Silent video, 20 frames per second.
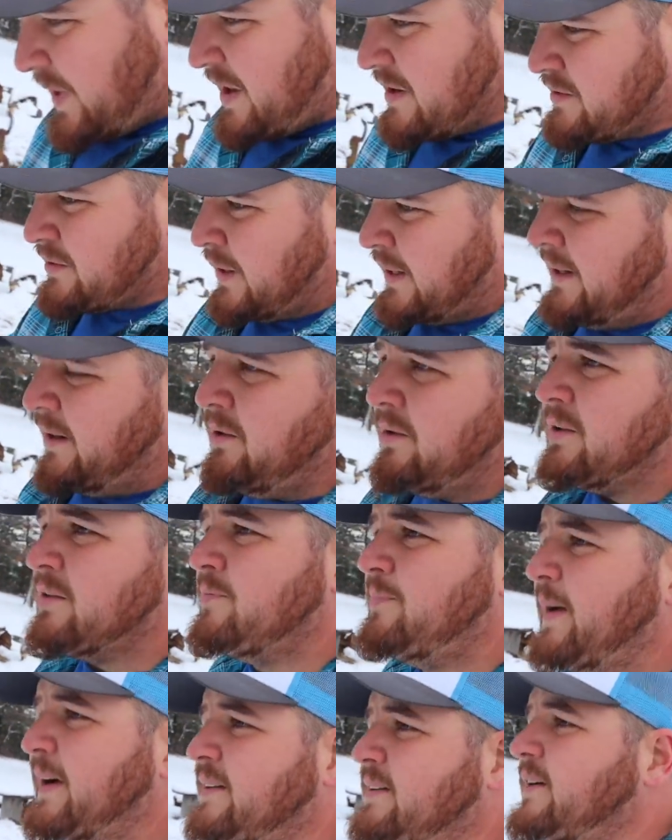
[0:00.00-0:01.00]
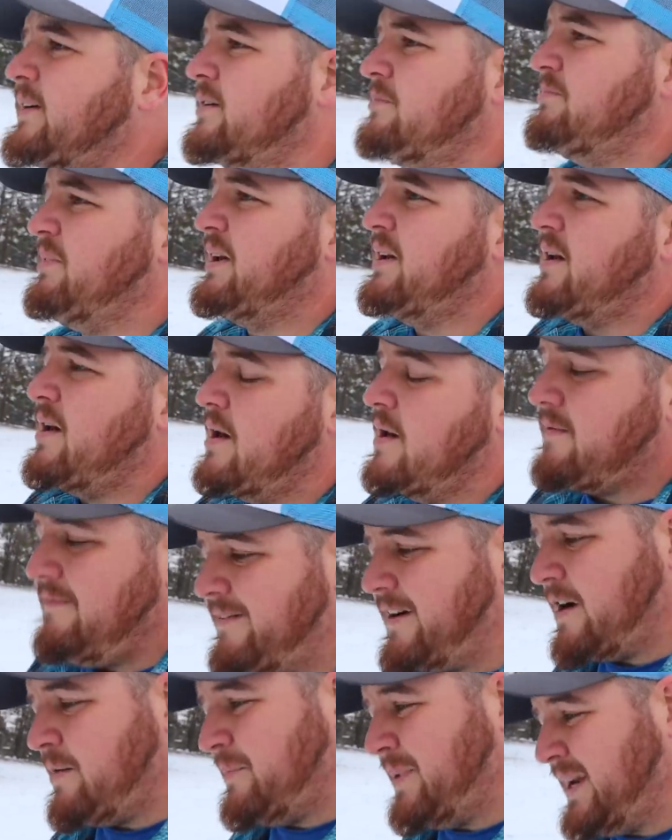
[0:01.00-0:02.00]
So I don't expect there to be
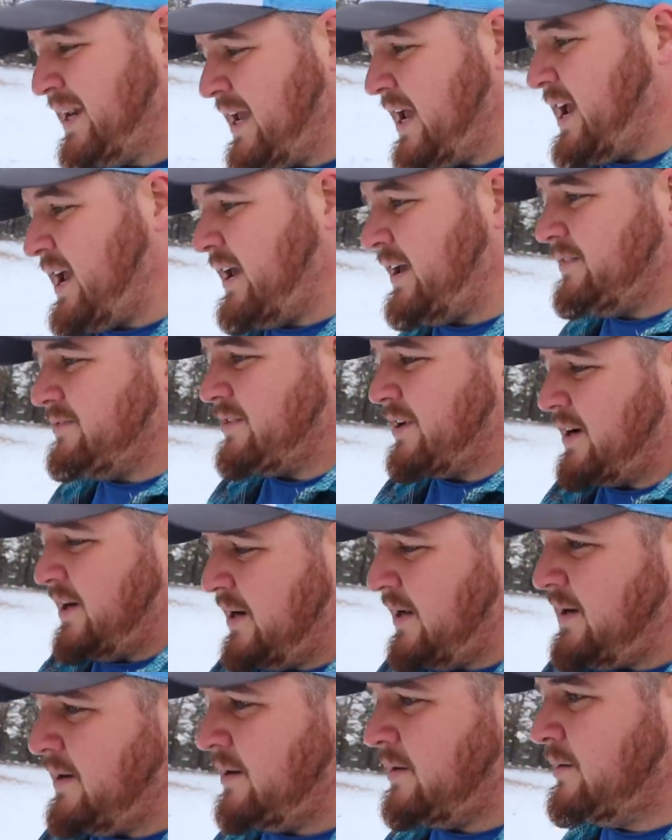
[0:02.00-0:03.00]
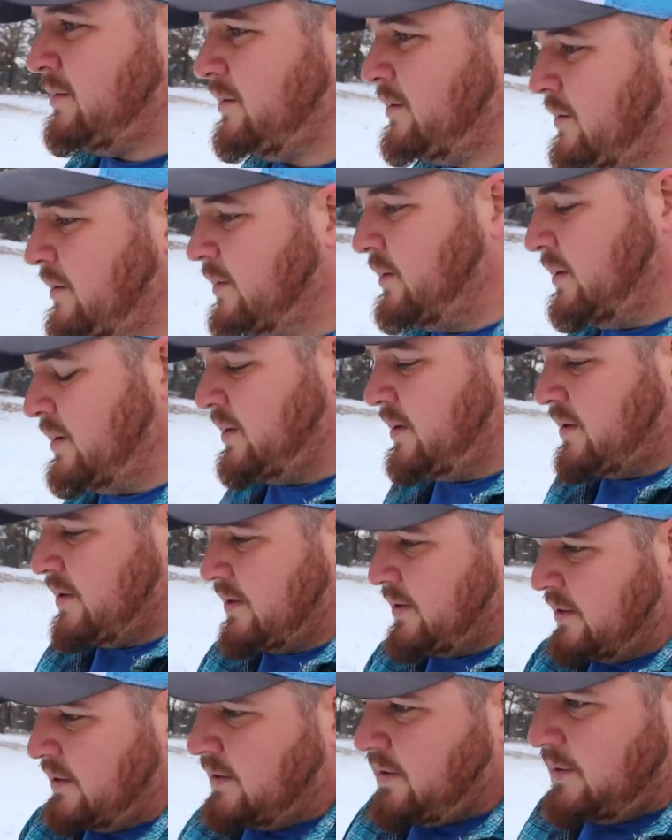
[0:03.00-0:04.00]
very many eggs right now.
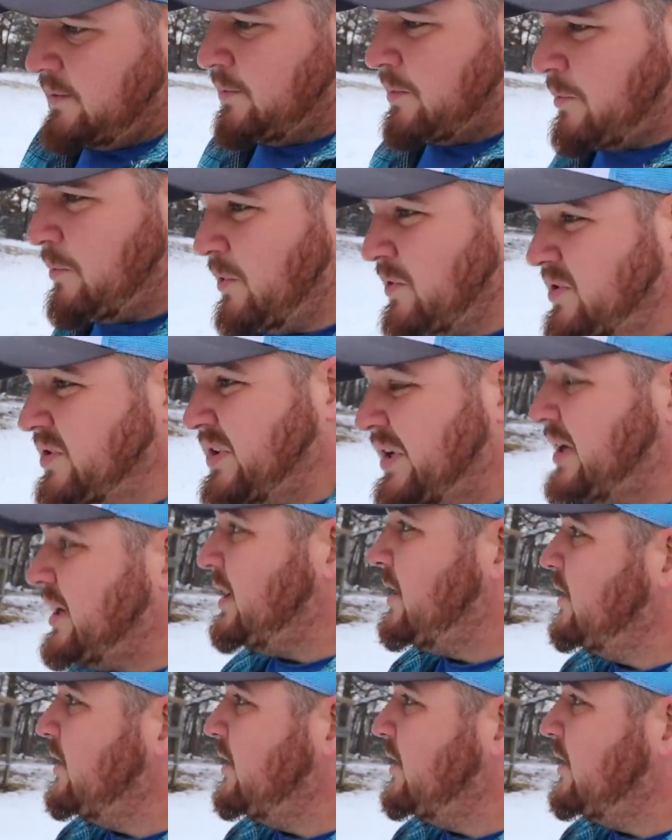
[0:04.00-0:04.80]
We'll see.